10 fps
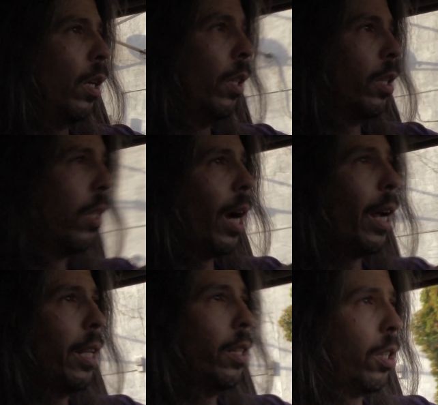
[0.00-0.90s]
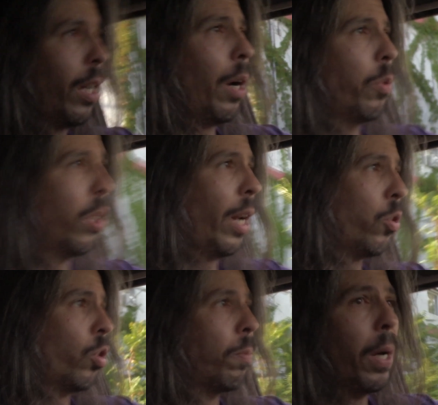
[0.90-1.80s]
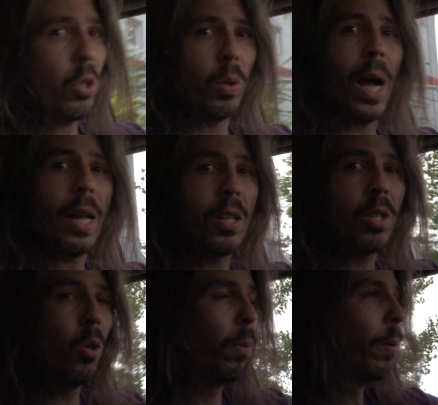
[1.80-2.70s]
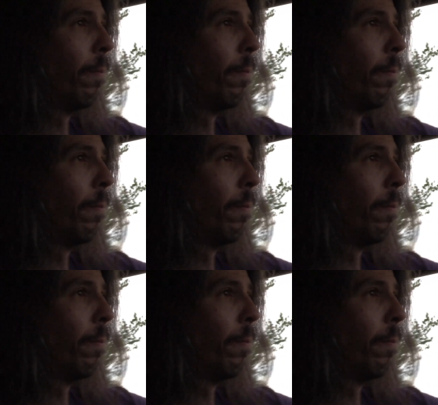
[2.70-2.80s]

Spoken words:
this guy was an extra special kind of stupid.